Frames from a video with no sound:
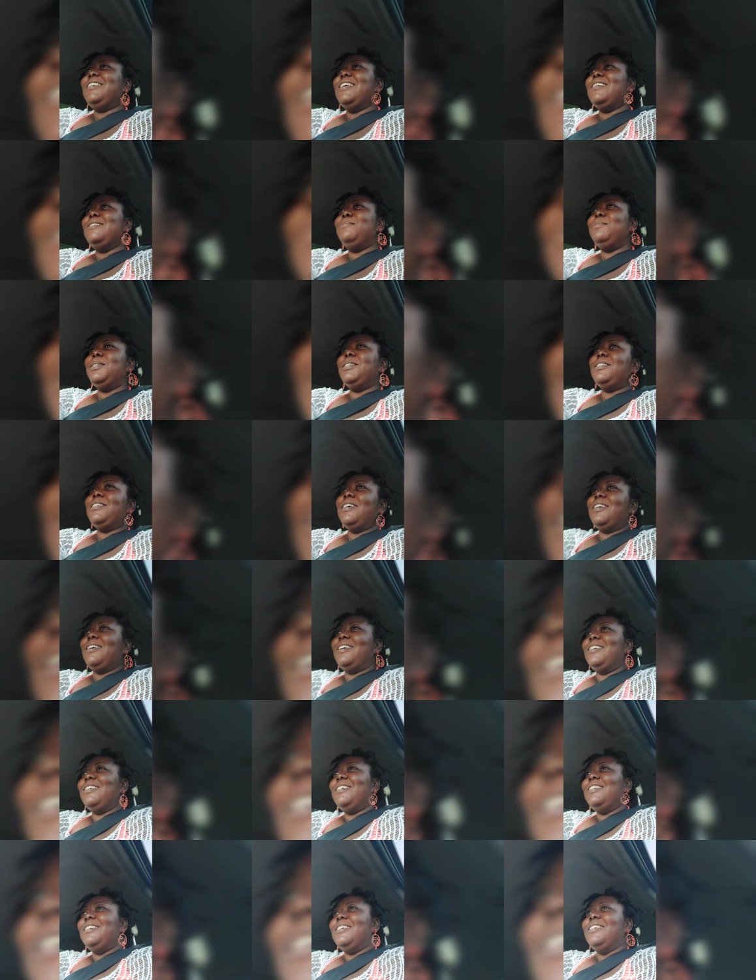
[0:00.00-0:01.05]
tell me,
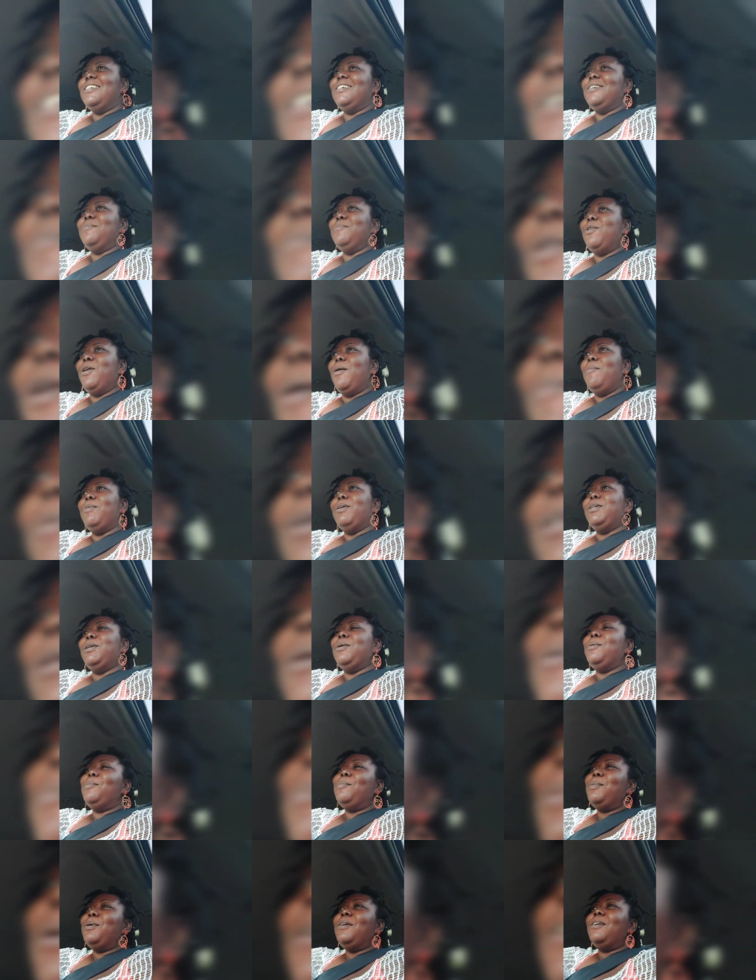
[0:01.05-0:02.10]
say, him want my
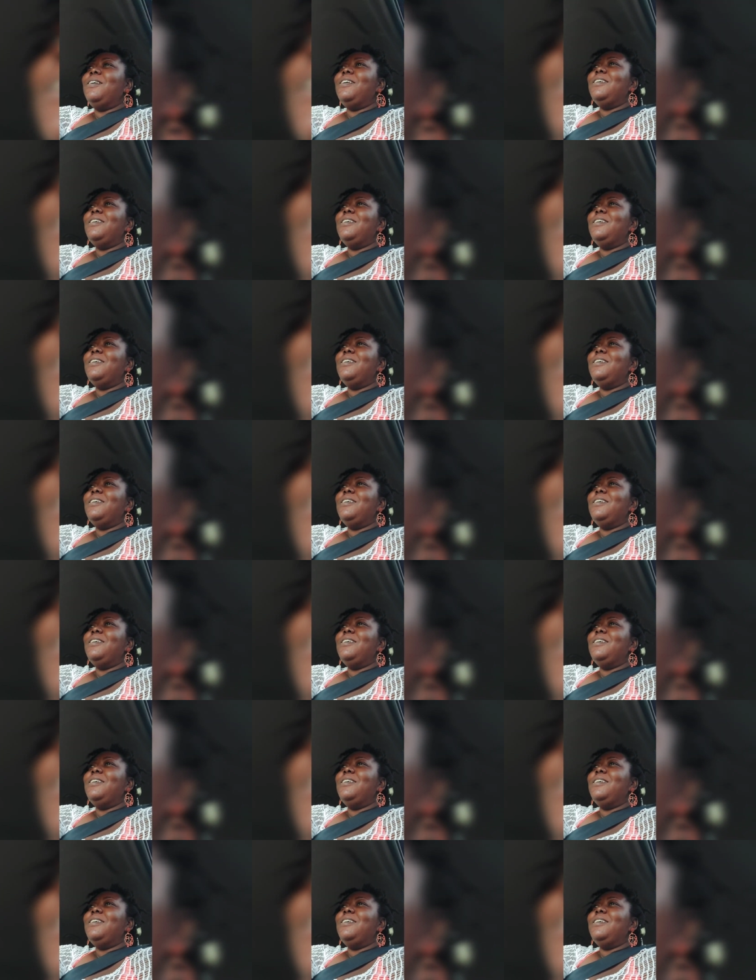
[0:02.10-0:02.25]
number.